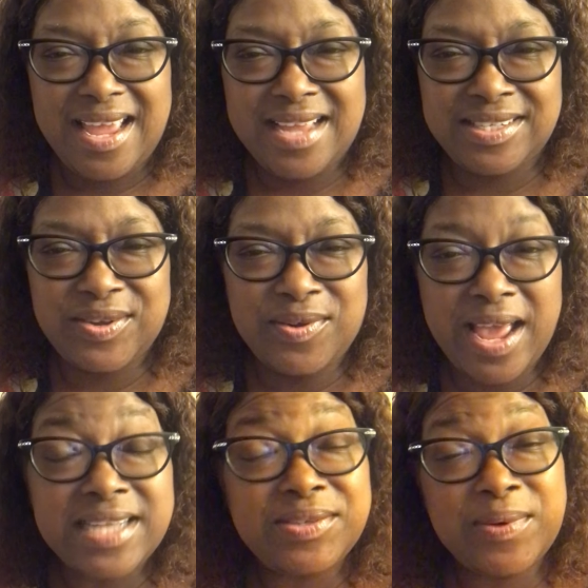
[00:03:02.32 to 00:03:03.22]
And so
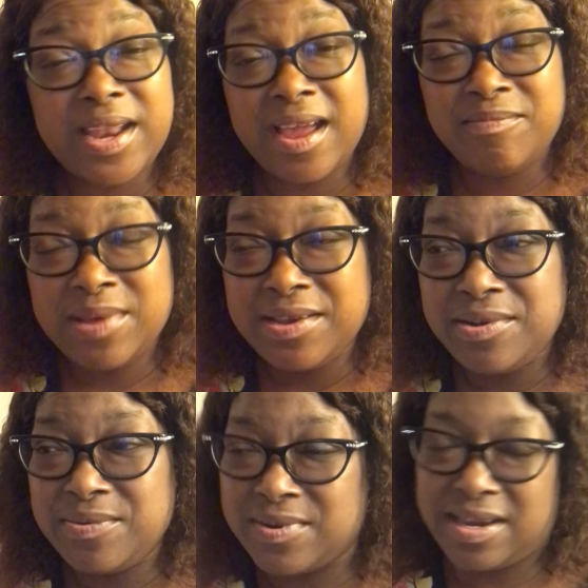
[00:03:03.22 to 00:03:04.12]
that's what I've been
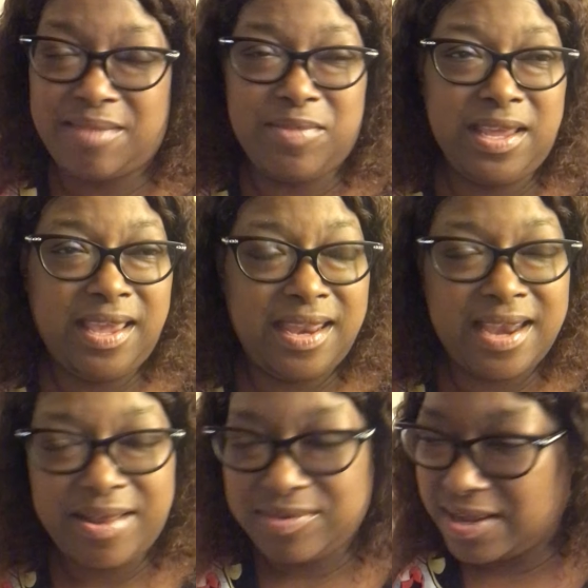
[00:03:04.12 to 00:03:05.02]
doing. I've been
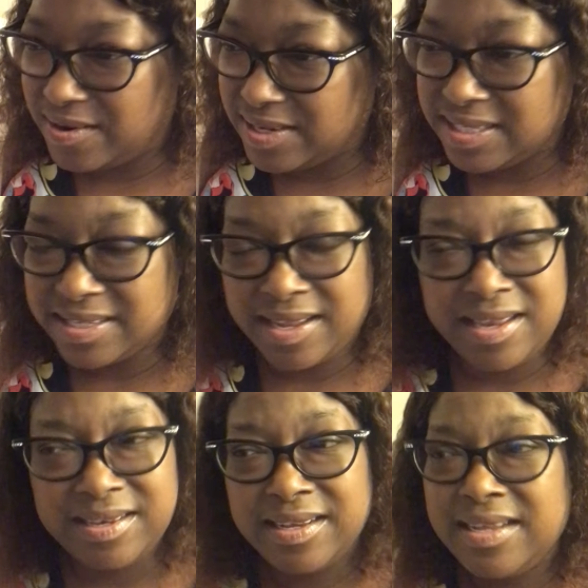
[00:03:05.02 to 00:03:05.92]
getting out there in the
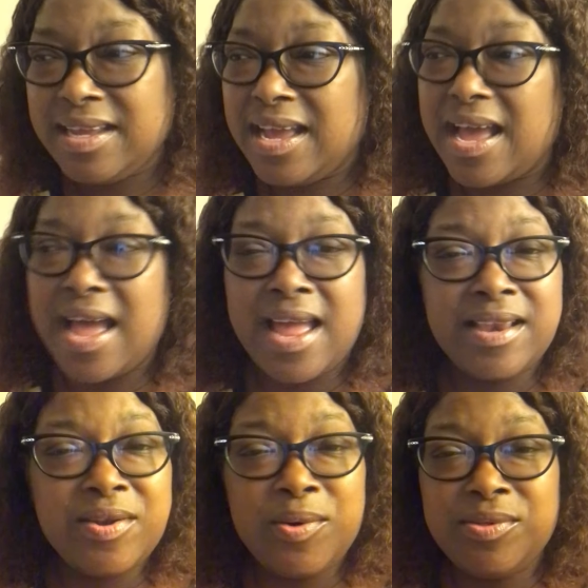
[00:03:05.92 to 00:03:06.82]
sun. I
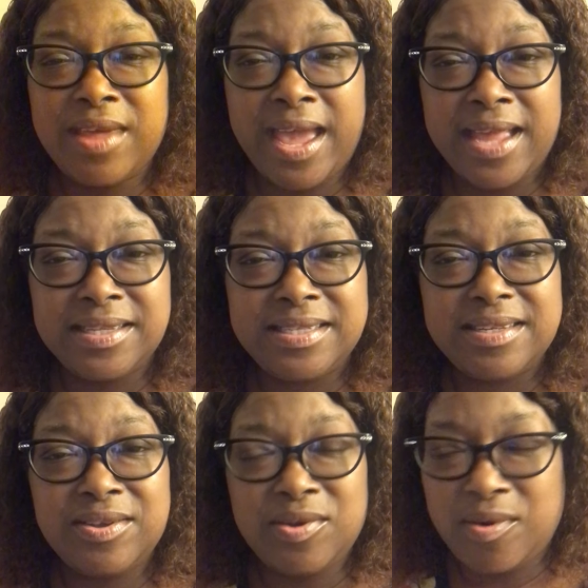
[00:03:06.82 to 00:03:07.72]
know that,
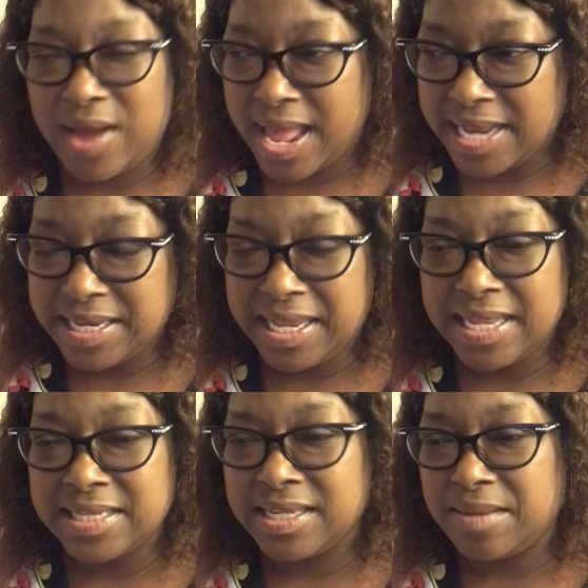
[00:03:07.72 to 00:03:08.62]
I had to
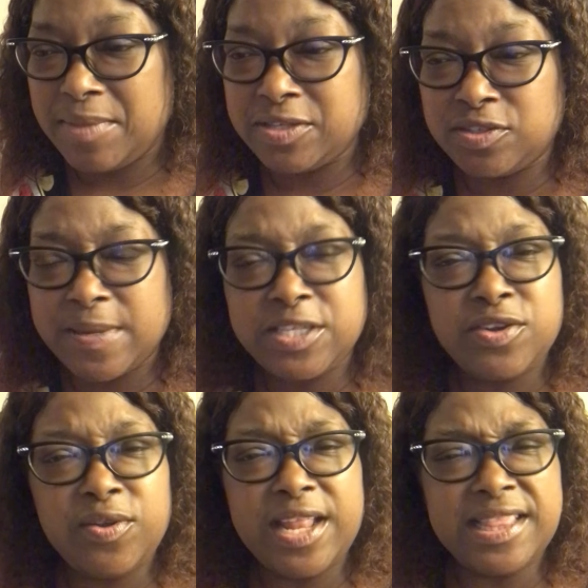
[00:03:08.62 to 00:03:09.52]
get into the mental space to
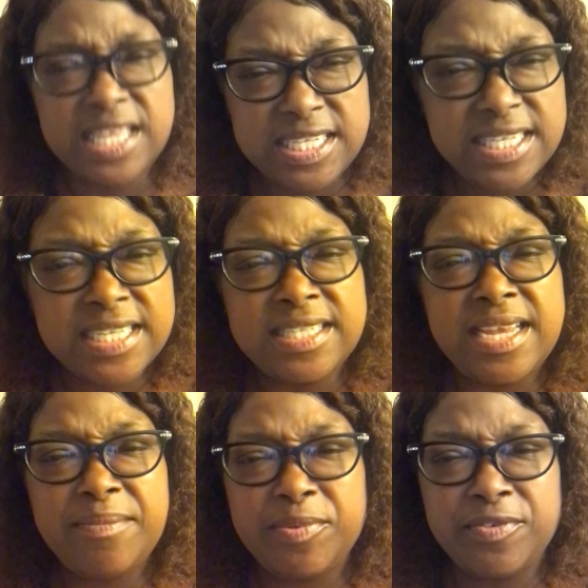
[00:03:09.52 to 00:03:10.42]
know that this is
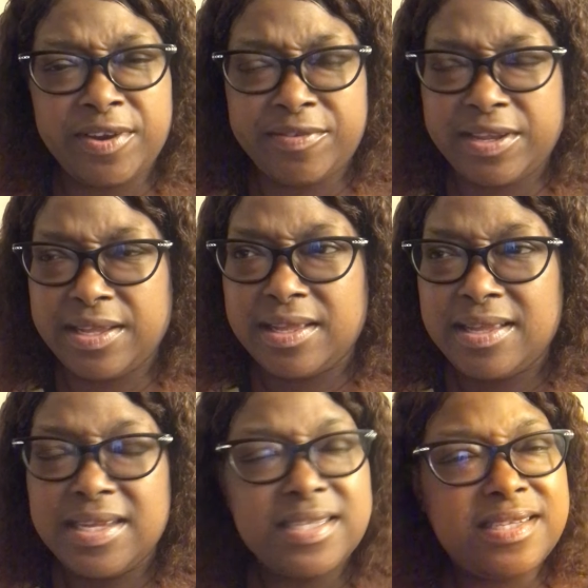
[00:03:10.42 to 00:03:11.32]
temporary.
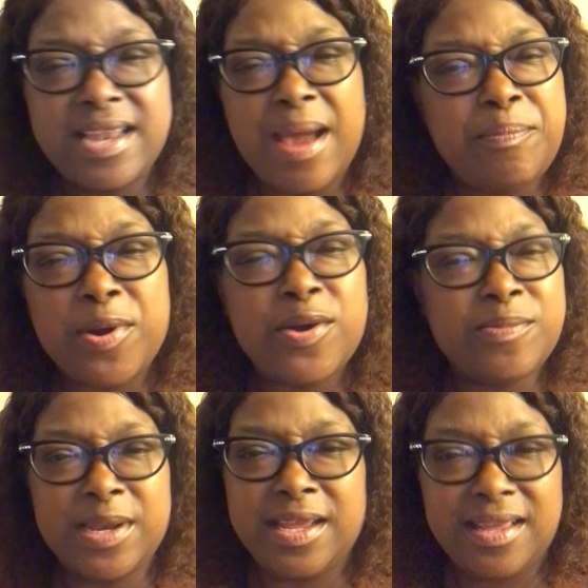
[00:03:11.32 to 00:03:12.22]
It's not
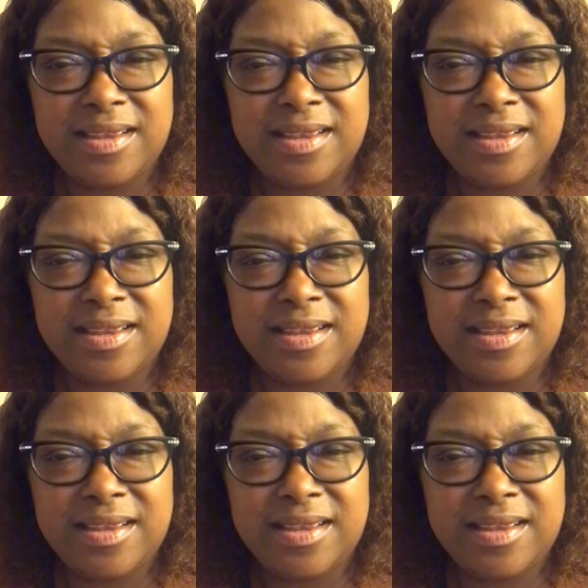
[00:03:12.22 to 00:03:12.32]
permanent.